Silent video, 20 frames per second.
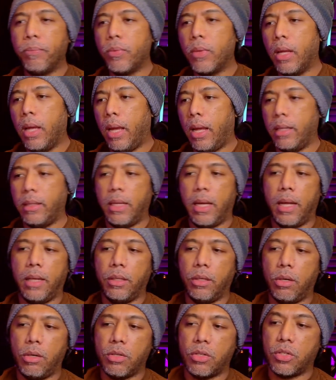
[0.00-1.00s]
and
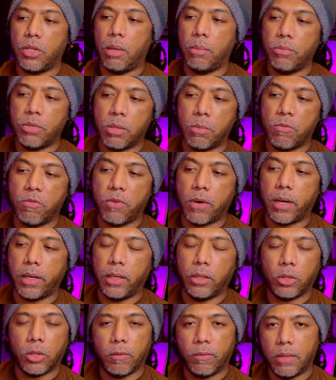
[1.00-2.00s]
then some
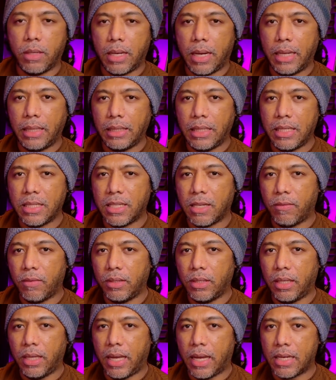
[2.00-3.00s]
variant of the
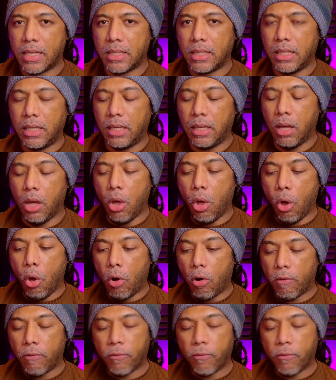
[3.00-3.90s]
9070 XT, of